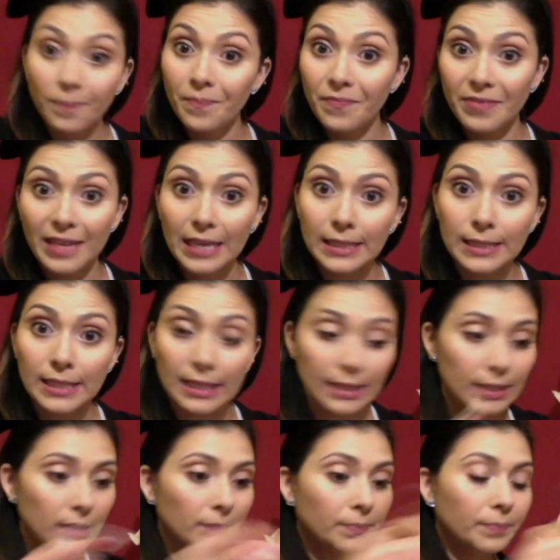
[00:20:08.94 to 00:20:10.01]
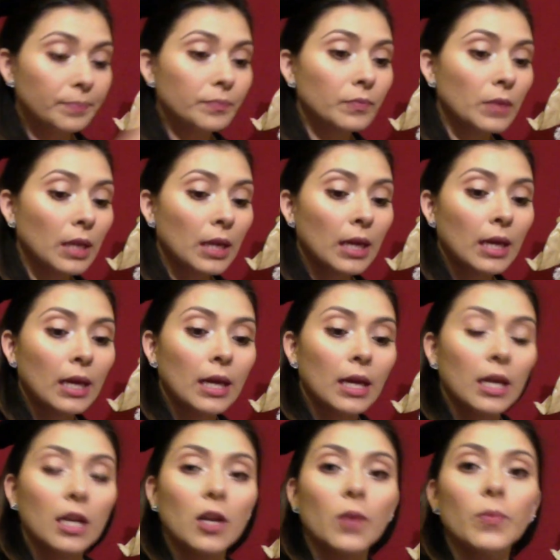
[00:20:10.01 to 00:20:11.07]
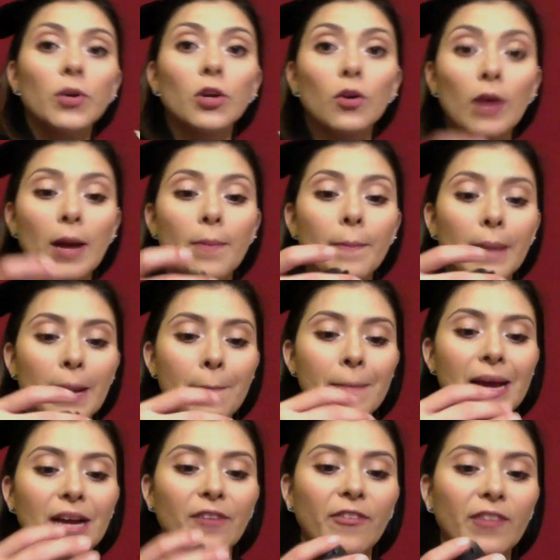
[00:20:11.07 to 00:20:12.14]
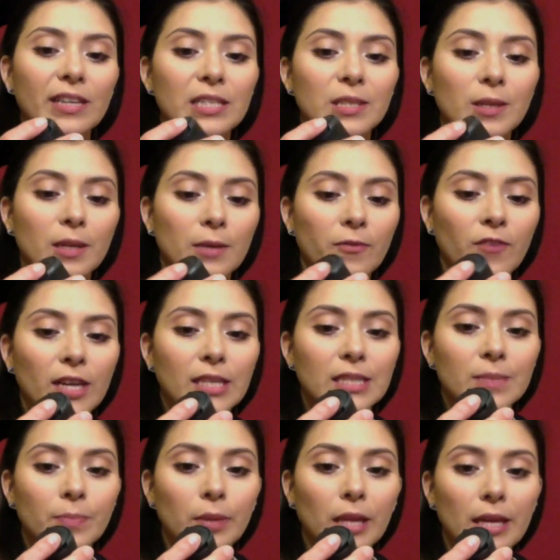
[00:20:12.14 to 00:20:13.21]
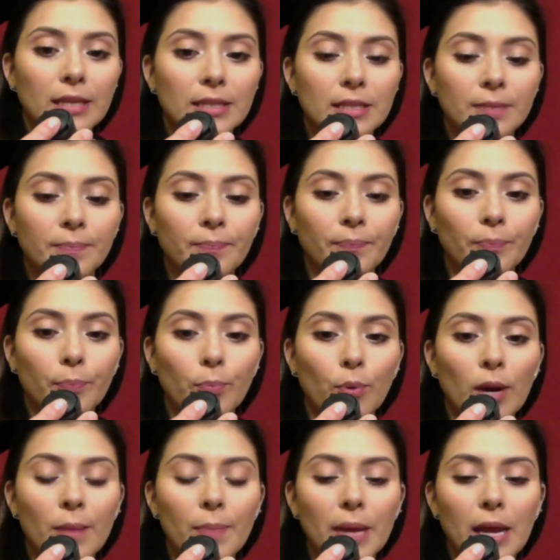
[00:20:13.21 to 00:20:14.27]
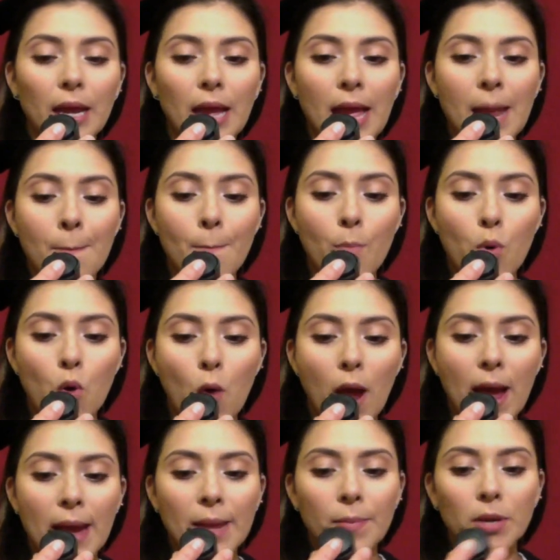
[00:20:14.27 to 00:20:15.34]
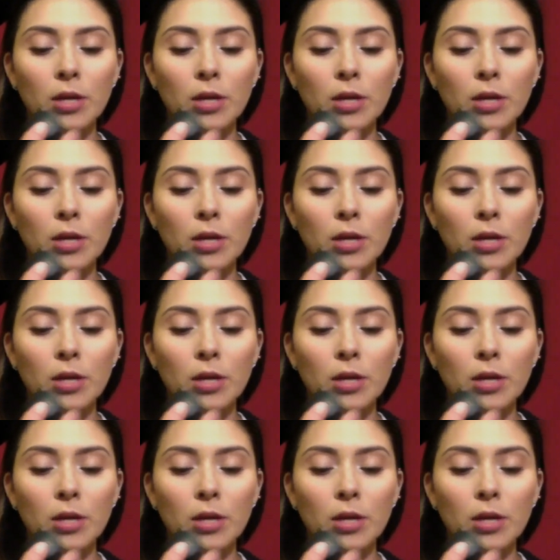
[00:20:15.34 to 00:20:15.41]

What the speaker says: That's it. Now I'm going to grab my MAC Fix Plus Prep and Prime.